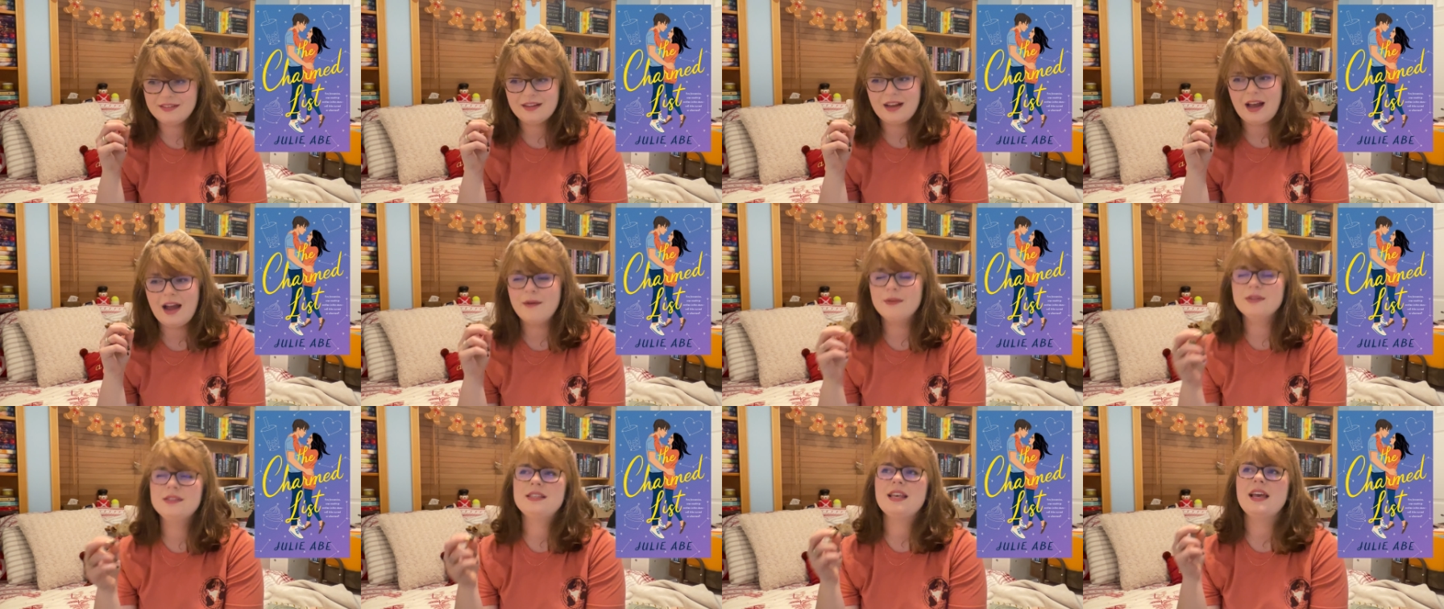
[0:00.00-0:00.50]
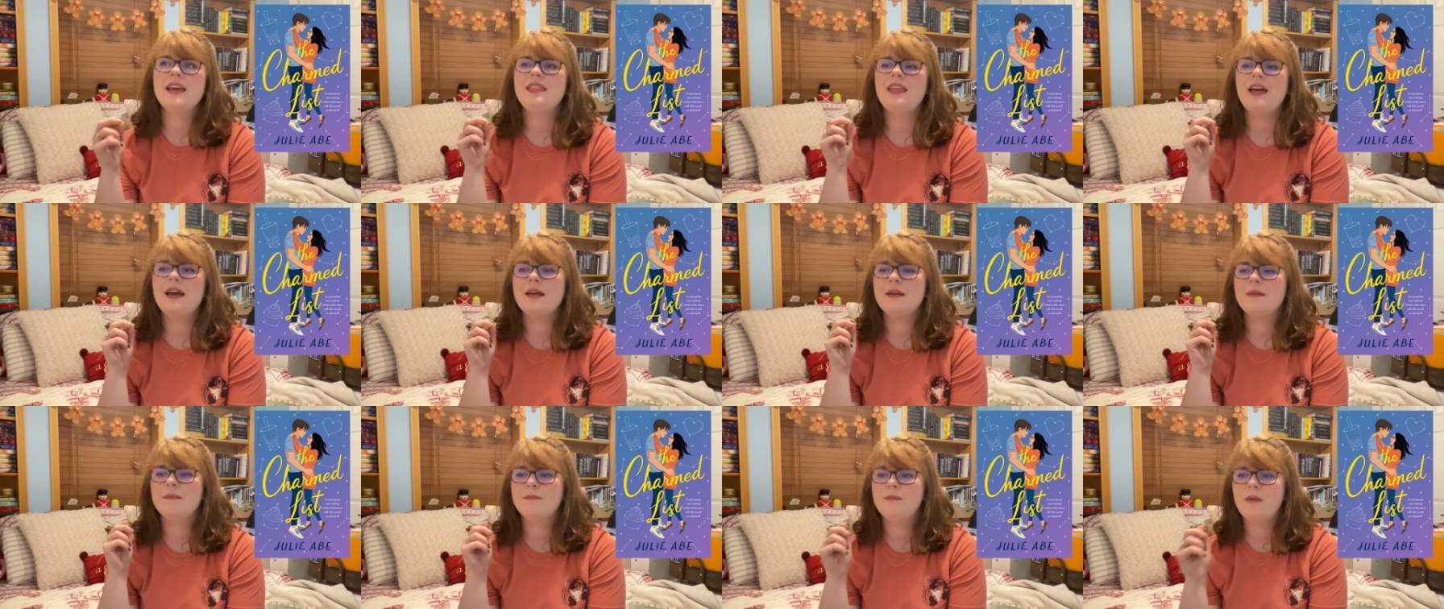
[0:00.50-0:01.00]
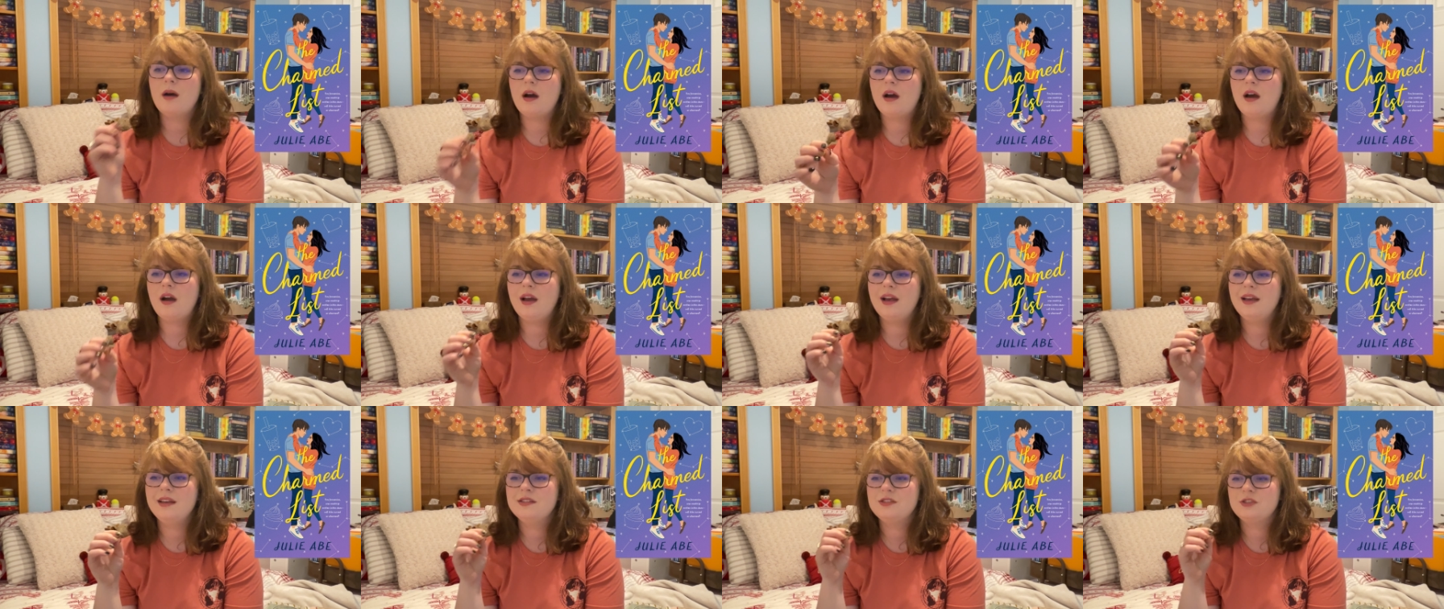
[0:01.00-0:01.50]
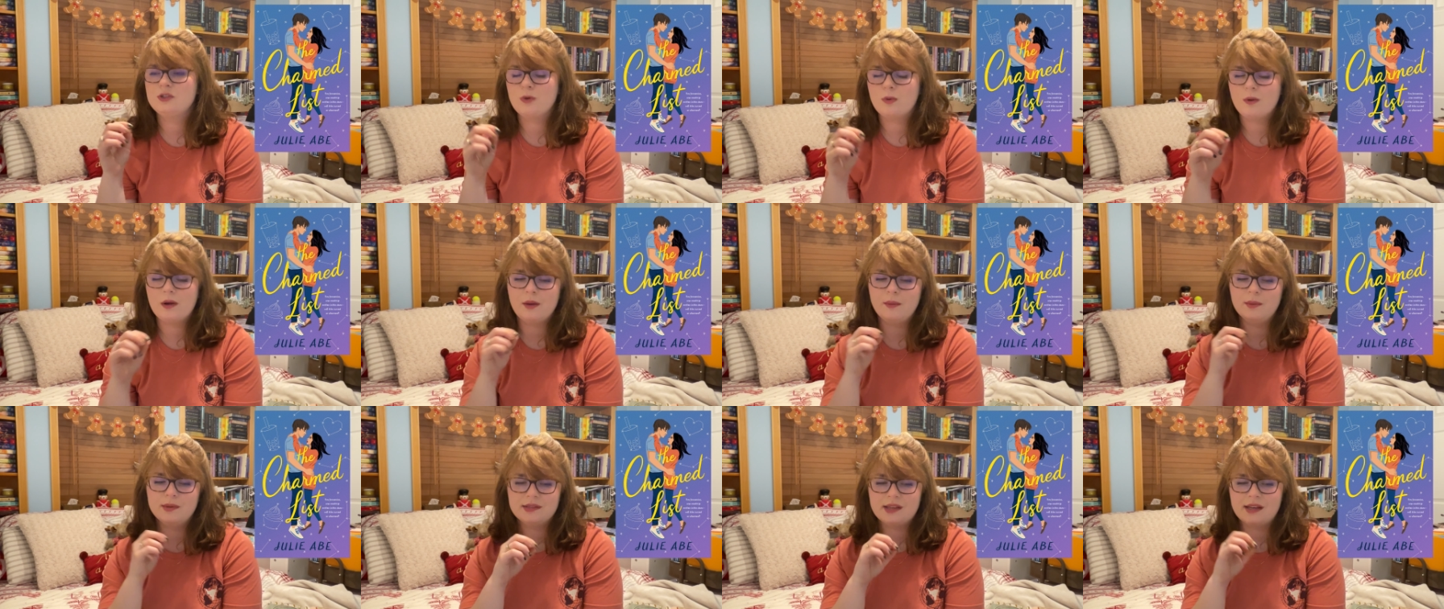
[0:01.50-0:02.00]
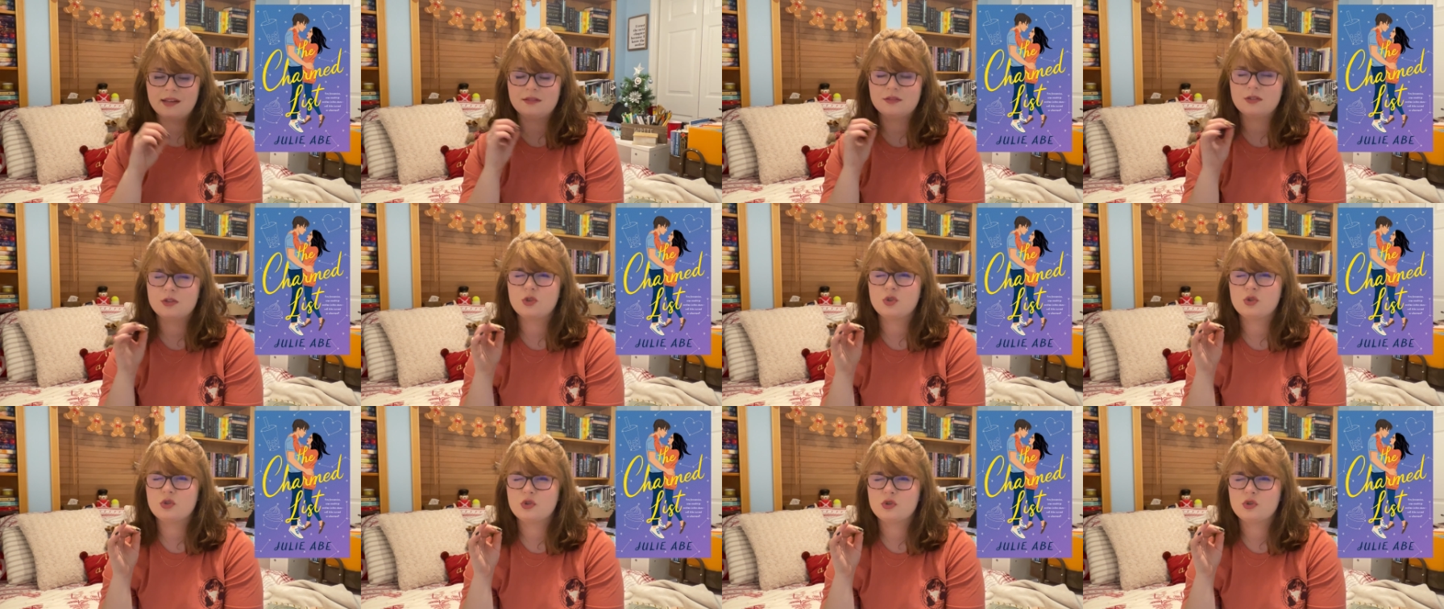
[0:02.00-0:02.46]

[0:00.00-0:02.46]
I would say that my story was like the